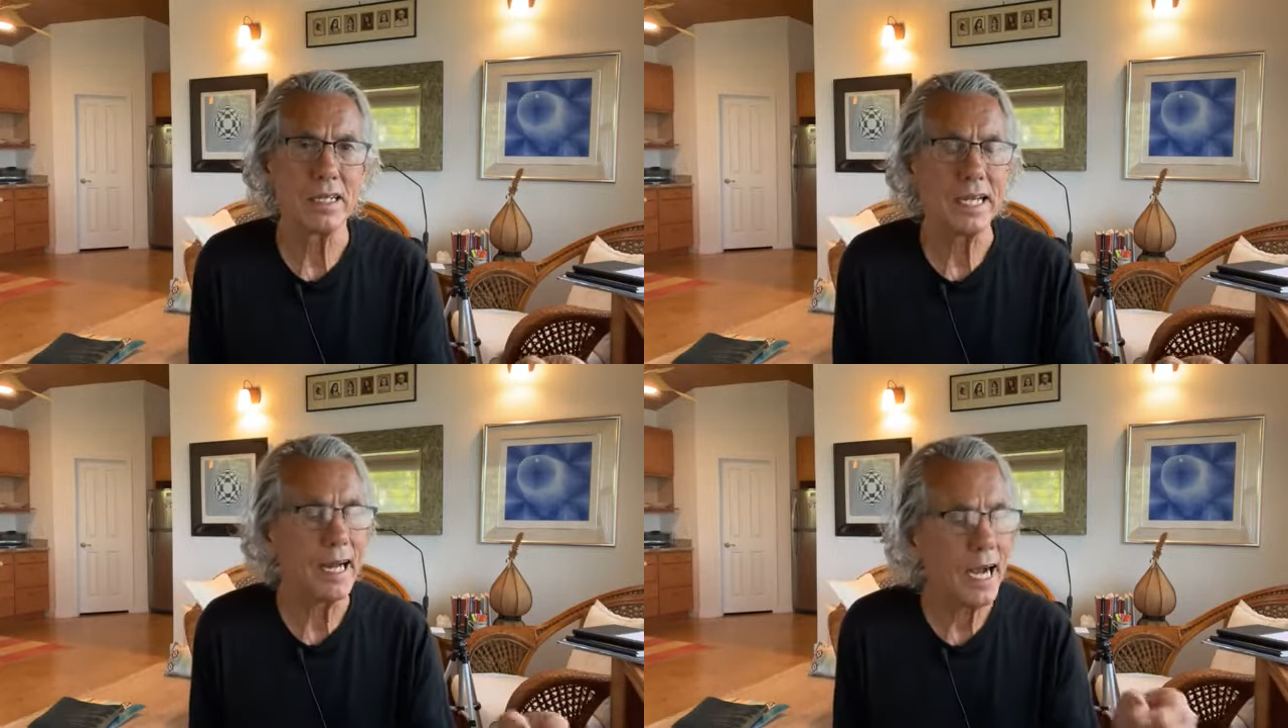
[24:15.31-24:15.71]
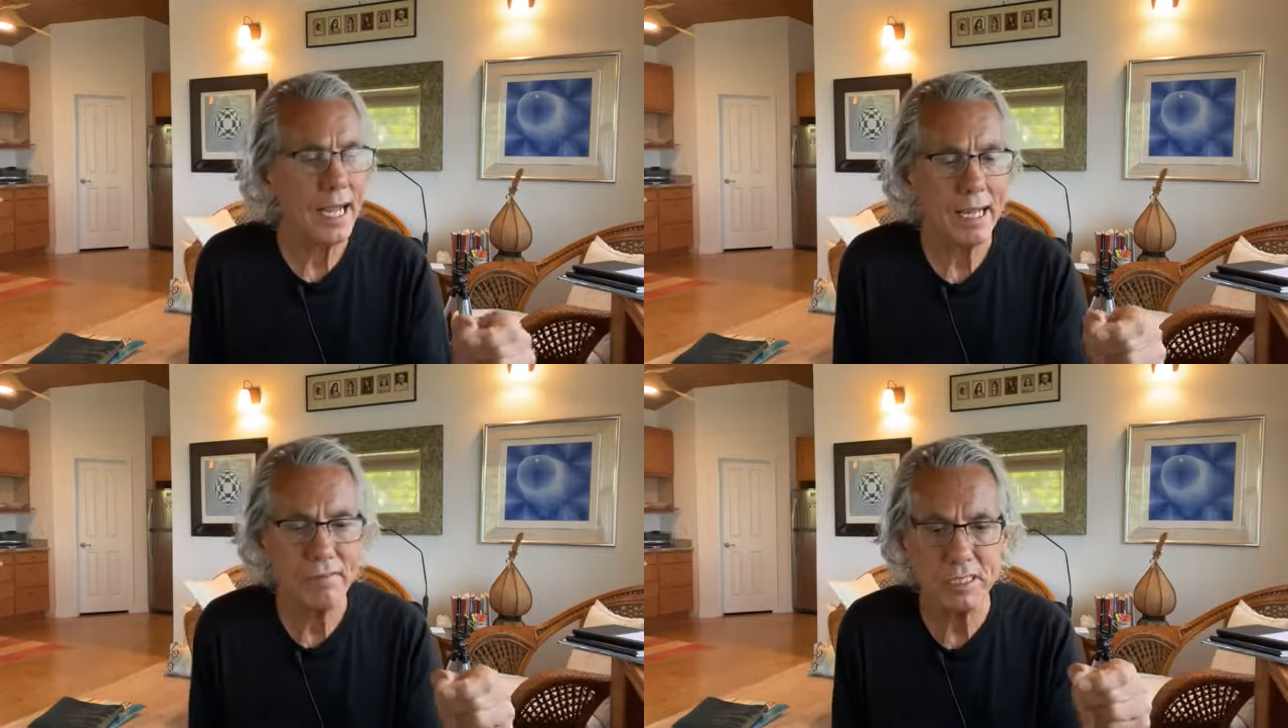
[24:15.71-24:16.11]
And I
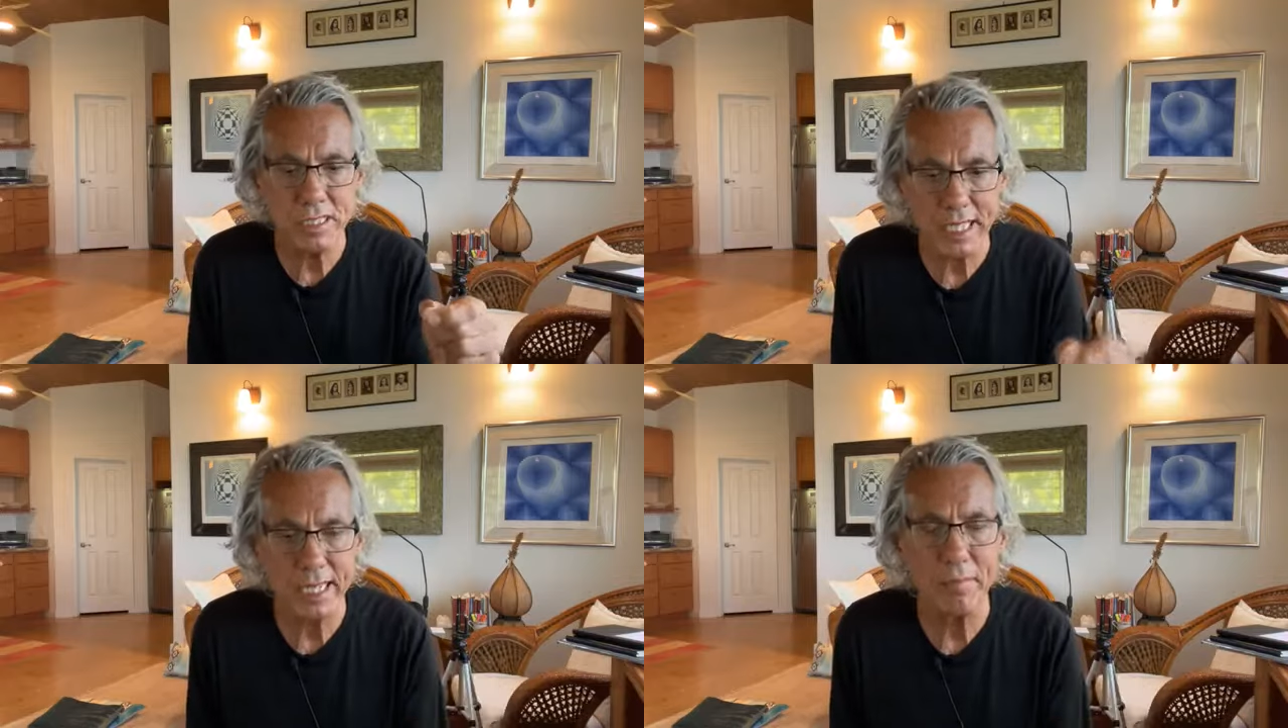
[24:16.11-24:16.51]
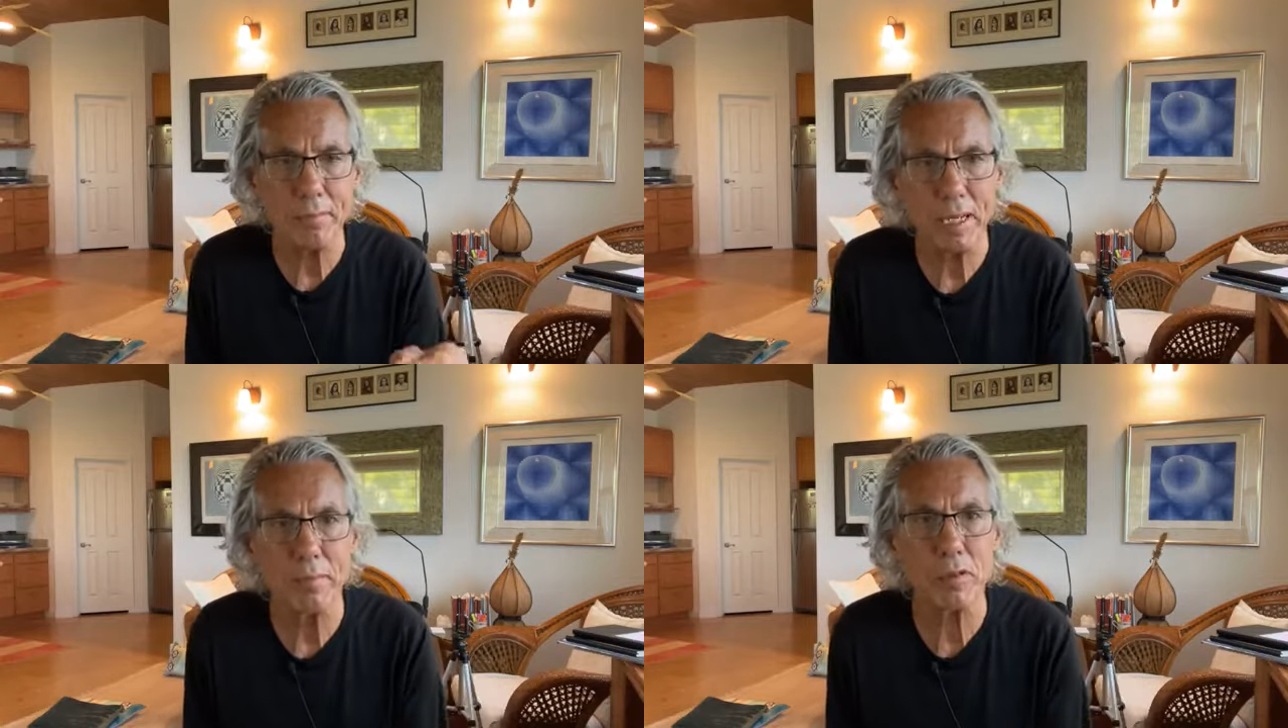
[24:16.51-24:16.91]
have seen
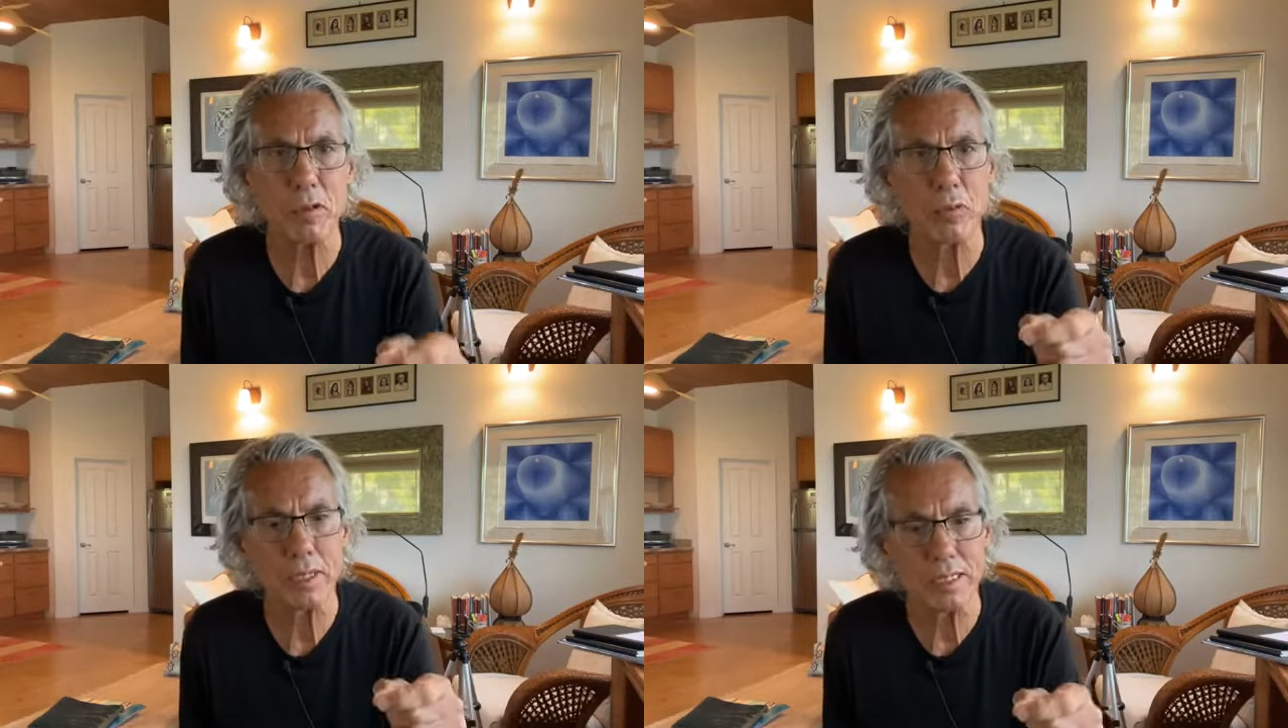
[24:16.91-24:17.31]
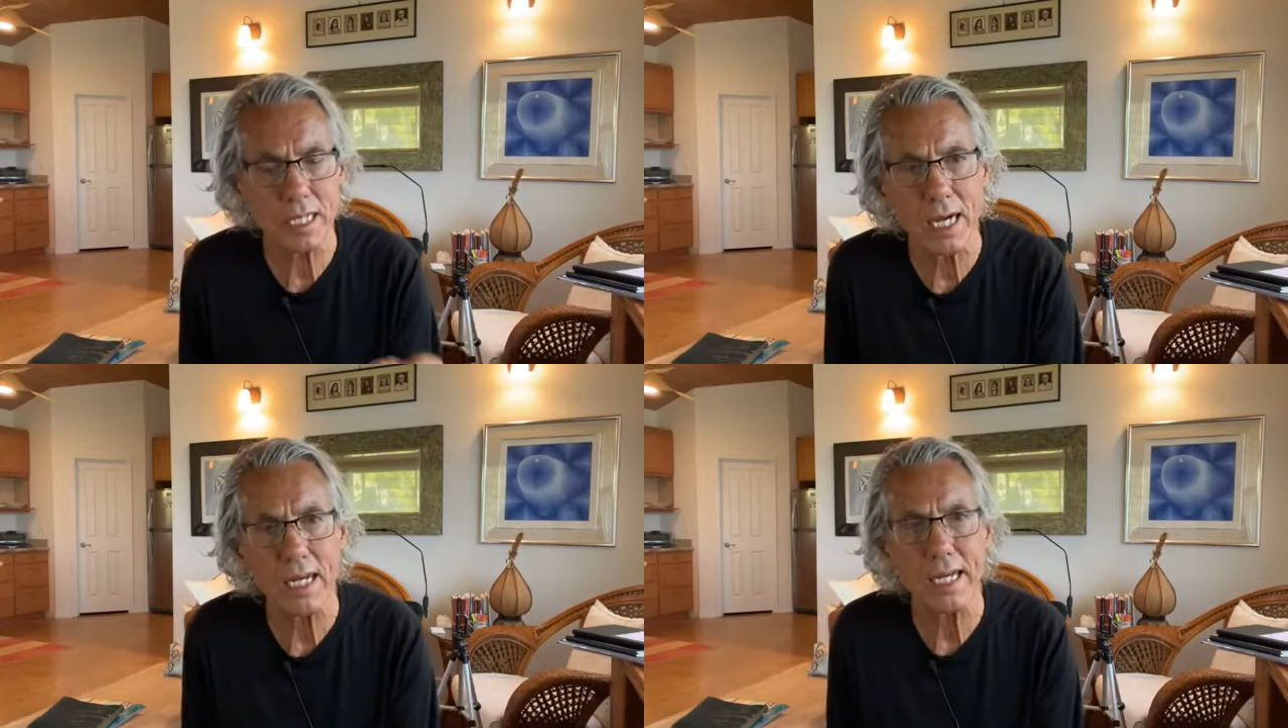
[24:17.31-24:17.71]
people who are
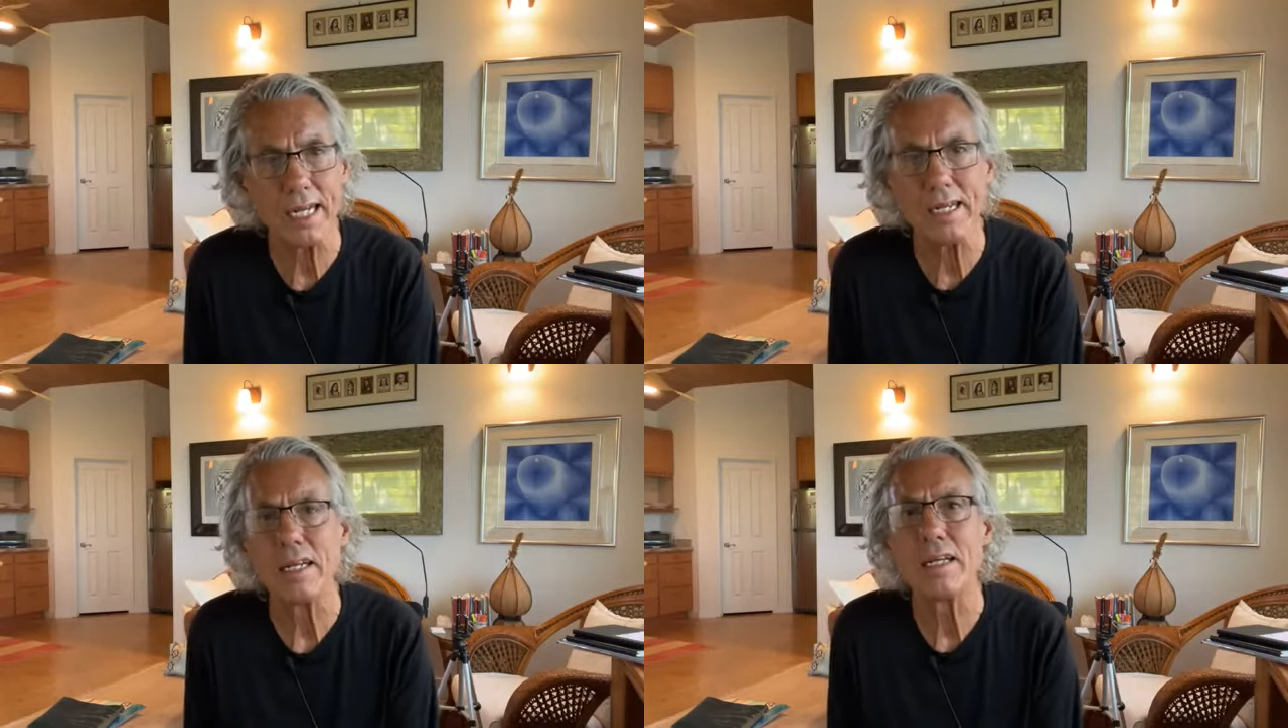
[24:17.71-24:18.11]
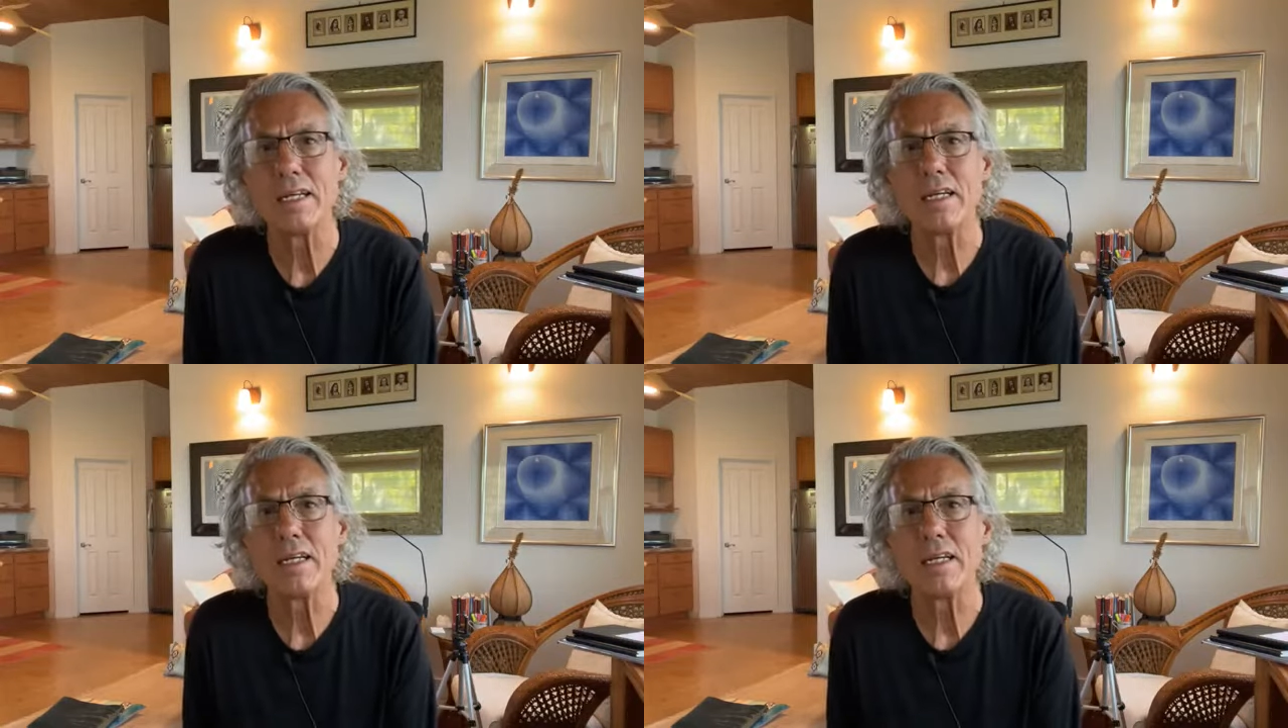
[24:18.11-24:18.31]
dying